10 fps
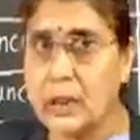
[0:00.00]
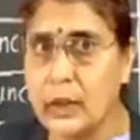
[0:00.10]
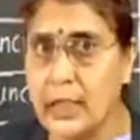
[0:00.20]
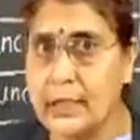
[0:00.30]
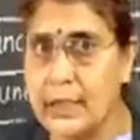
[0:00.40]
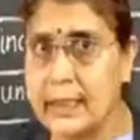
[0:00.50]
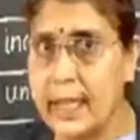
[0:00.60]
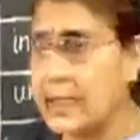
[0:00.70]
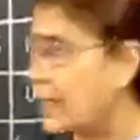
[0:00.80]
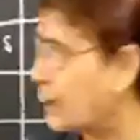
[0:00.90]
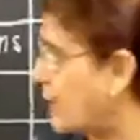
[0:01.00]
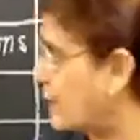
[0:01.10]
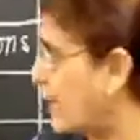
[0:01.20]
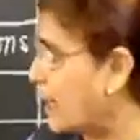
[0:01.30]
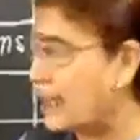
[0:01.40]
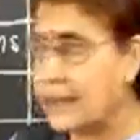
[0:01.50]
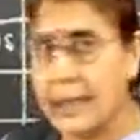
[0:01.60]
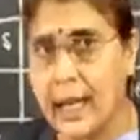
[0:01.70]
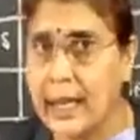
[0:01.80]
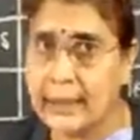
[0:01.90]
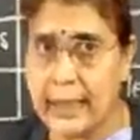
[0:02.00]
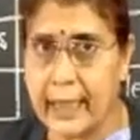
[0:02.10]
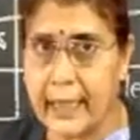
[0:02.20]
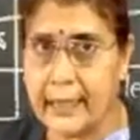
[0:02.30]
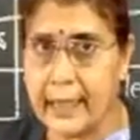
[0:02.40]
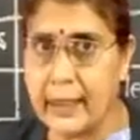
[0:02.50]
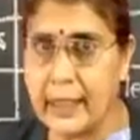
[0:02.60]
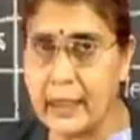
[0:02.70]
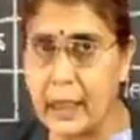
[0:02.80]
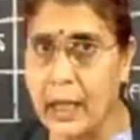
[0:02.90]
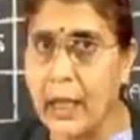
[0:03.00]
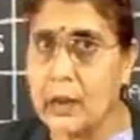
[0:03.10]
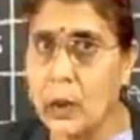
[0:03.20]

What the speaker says: So this is greater than that in the second generation.